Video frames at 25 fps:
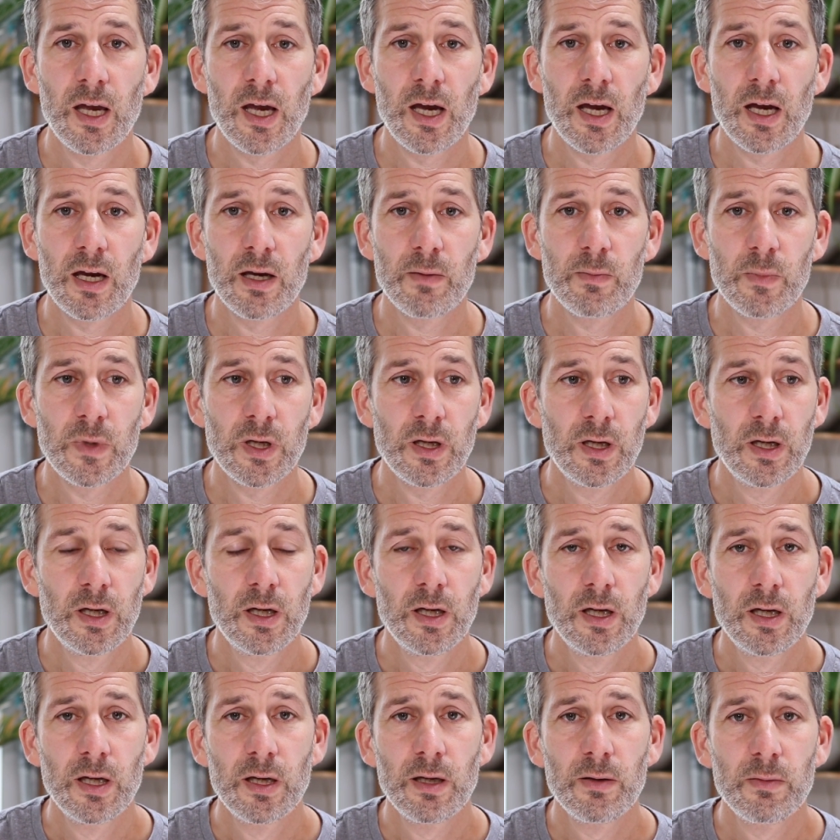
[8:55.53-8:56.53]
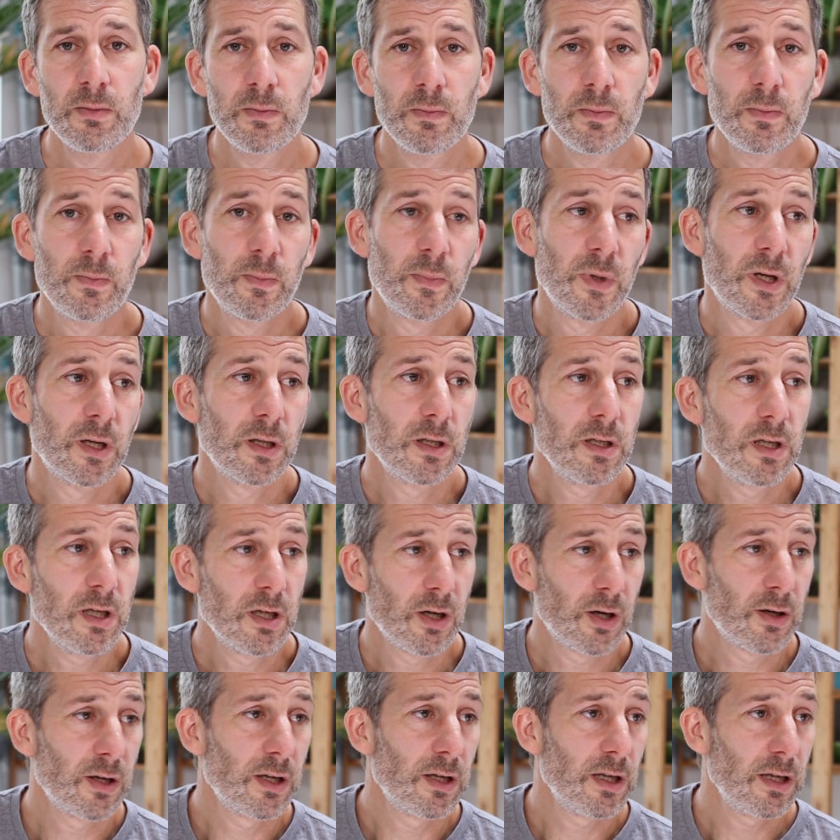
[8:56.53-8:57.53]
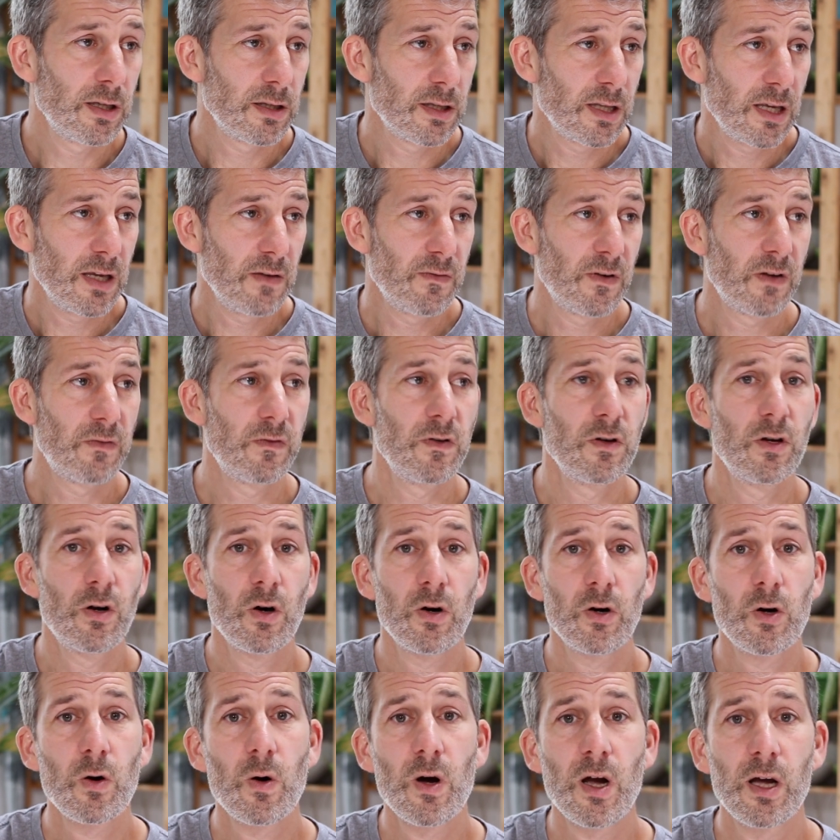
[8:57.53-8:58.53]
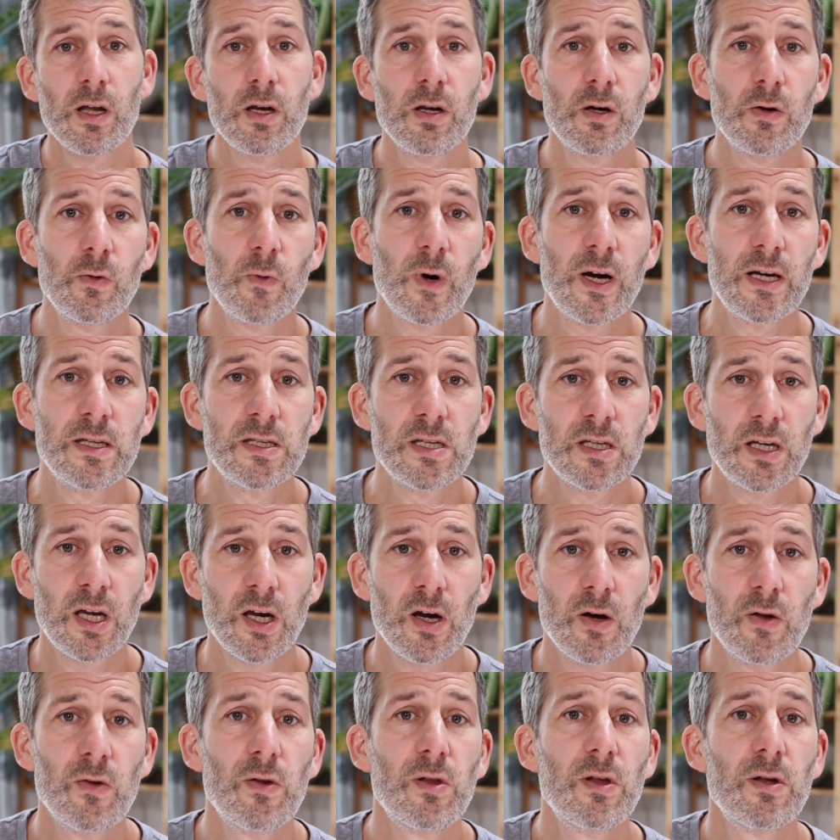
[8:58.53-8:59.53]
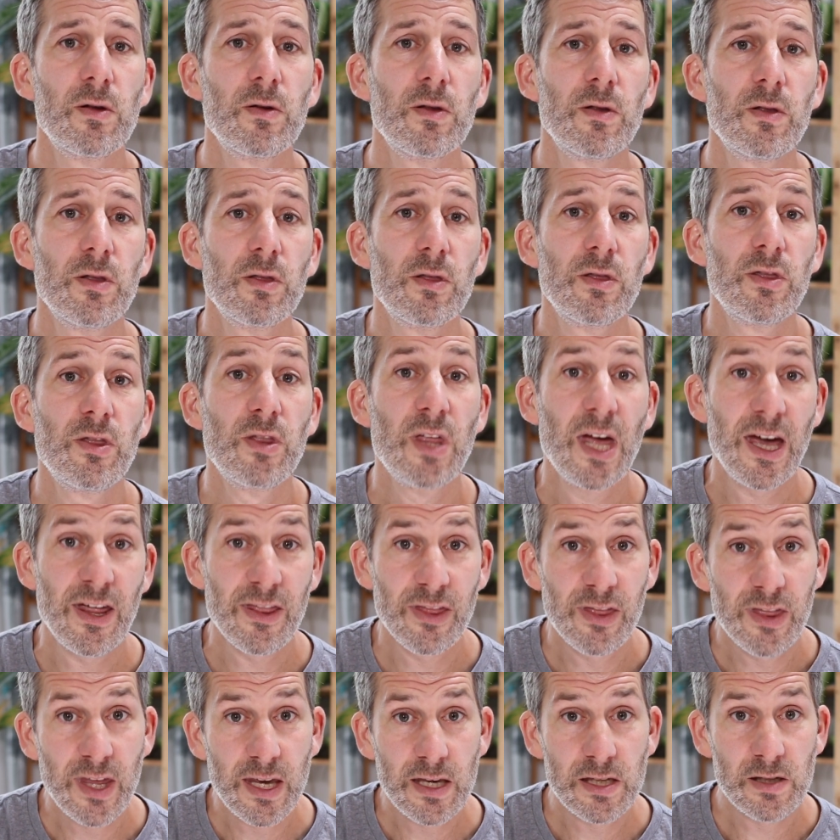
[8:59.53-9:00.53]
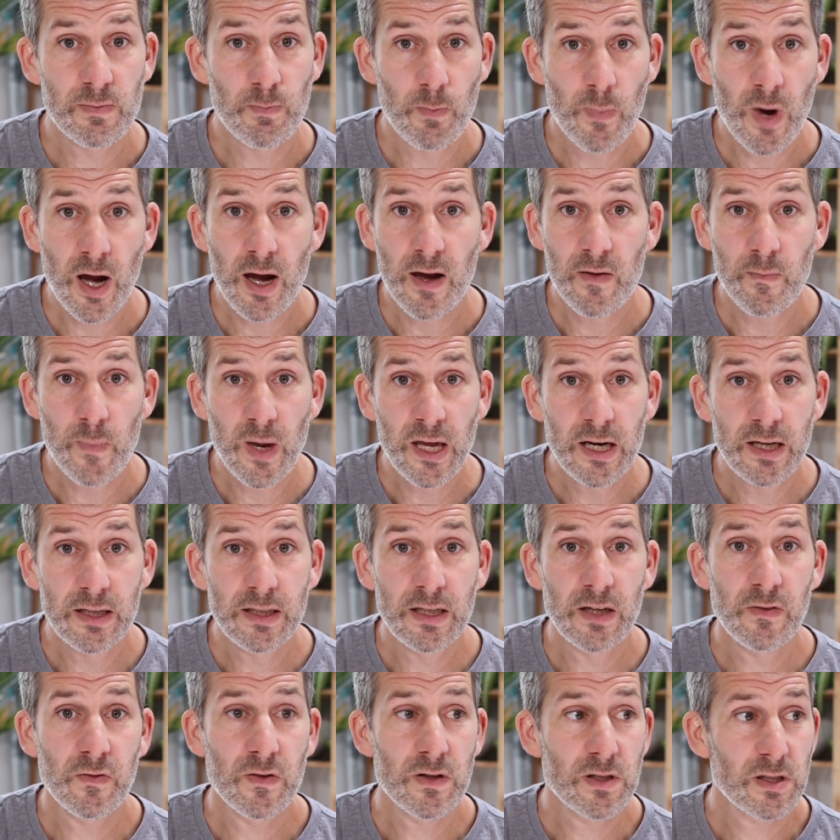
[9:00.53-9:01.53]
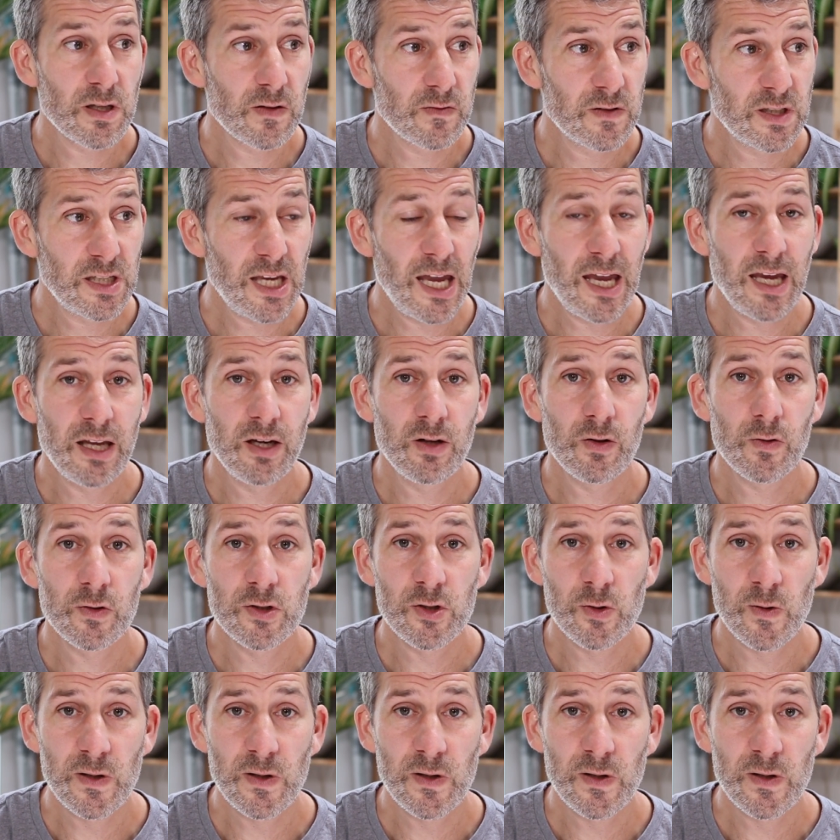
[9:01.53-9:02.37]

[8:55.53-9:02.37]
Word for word: Um, but, you know, even if you've got quite a long way to go, that, that this might have made a difference of ten or